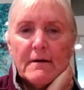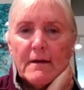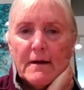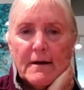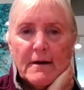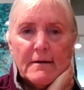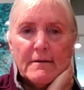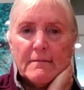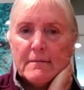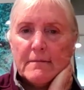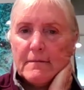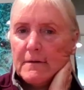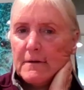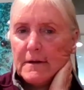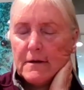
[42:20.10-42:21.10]
all that
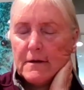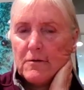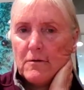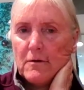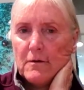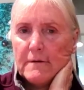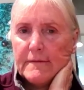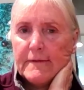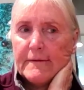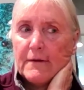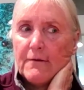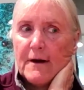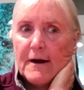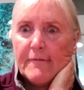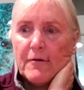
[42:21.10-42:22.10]
really cool, and then
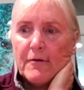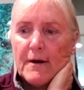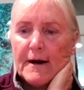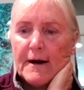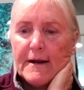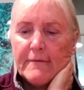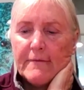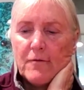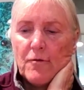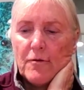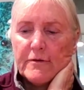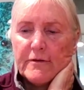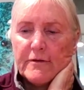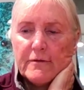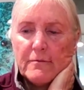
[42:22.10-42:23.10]
the gravel riding, of
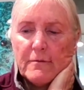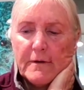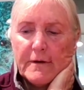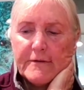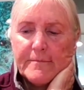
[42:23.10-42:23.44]
course, is really